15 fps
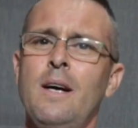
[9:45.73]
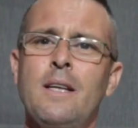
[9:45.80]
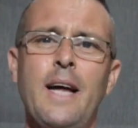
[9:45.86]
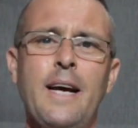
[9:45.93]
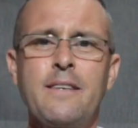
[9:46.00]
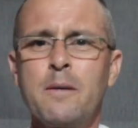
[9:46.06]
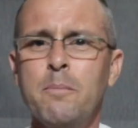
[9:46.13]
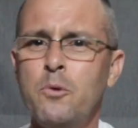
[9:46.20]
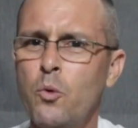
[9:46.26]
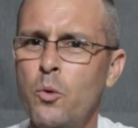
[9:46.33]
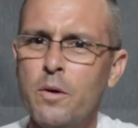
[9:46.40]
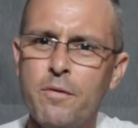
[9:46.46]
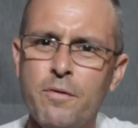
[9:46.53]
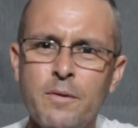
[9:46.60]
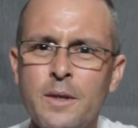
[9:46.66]
Like some sort
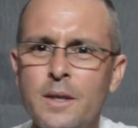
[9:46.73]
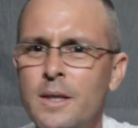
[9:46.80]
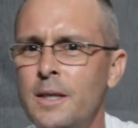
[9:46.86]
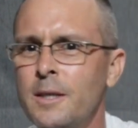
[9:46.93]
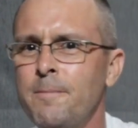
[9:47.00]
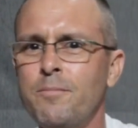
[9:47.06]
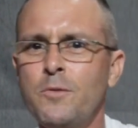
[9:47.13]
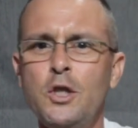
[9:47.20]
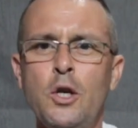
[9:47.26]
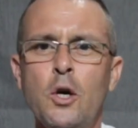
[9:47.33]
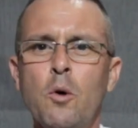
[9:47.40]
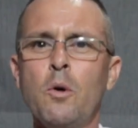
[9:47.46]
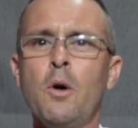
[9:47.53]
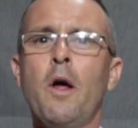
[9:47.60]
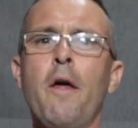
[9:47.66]
of,
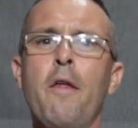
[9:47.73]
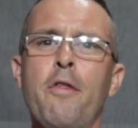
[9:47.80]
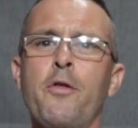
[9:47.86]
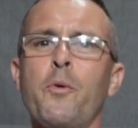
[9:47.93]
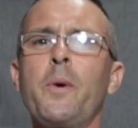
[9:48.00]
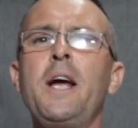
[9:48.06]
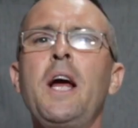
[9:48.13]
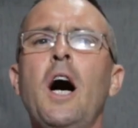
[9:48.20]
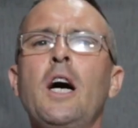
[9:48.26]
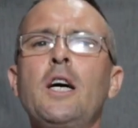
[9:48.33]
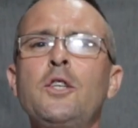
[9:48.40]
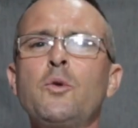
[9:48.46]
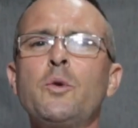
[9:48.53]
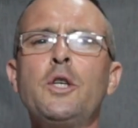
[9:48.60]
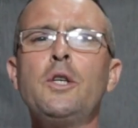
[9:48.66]

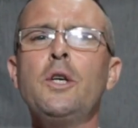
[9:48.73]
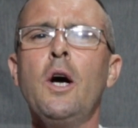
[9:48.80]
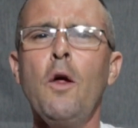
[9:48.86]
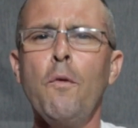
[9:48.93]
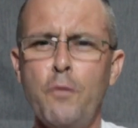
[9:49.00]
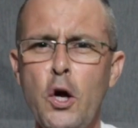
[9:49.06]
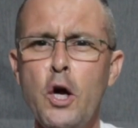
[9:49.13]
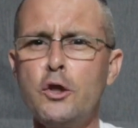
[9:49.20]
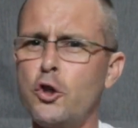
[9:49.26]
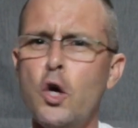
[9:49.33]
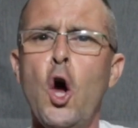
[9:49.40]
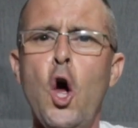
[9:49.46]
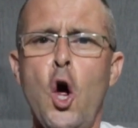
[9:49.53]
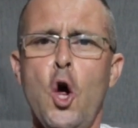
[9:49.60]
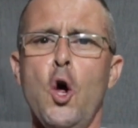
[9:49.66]
300, this
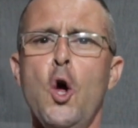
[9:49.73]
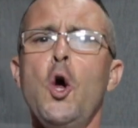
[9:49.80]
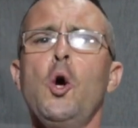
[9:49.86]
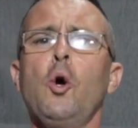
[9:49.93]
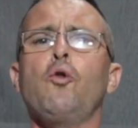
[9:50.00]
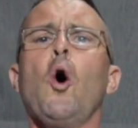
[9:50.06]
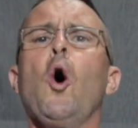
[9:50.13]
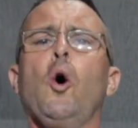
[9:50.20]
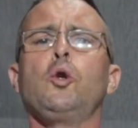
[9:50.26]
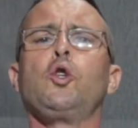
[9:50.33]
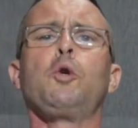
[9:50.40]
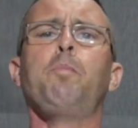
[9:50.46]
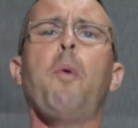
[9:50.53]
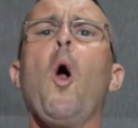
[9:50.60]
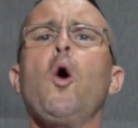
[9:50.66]
is
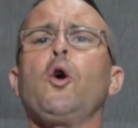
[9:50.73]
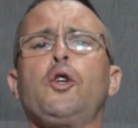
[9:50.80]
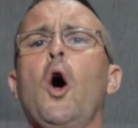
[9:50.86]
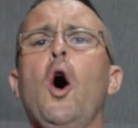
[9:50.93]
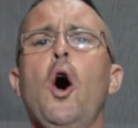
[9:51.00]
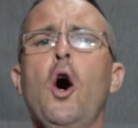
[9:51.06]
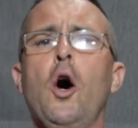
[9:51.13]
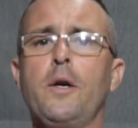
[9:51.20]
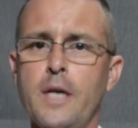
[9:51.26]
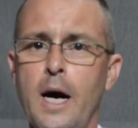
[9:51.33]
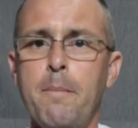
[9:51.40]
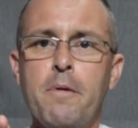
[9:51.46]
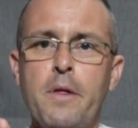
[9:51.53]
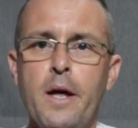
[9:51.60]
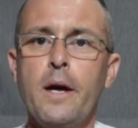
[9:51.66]
Sparta
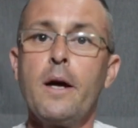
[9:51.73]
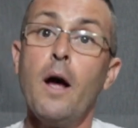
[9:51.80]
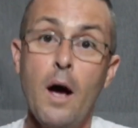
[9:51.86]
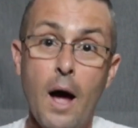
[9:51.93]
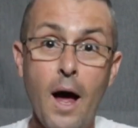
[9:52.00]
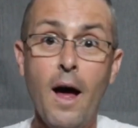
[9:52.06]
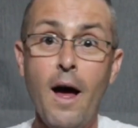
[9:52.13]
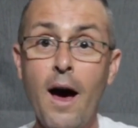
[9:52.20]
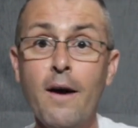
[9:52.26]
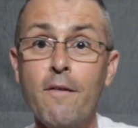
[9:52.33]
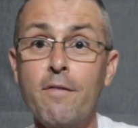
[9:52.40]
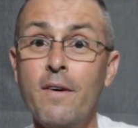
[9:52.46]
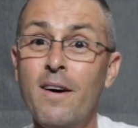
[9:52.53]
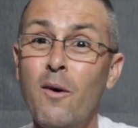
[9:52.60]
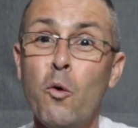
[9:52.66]
type thing out
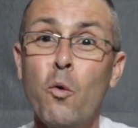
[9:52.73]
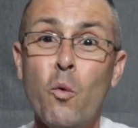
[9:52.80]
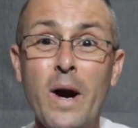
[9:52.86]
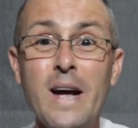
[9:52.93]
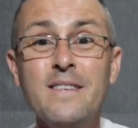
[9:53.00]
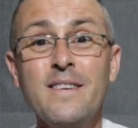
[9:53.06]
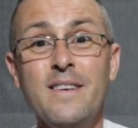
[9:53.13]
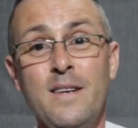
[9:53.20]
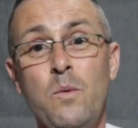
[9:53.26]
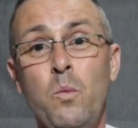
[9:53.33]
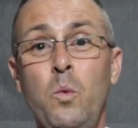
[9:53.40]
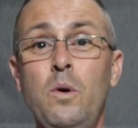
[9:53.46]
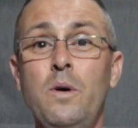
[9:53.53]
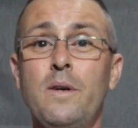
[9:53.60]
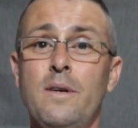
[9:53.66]
of resin and
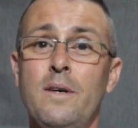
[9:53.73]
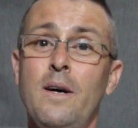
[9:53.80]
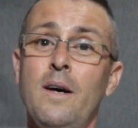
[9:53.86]
wood.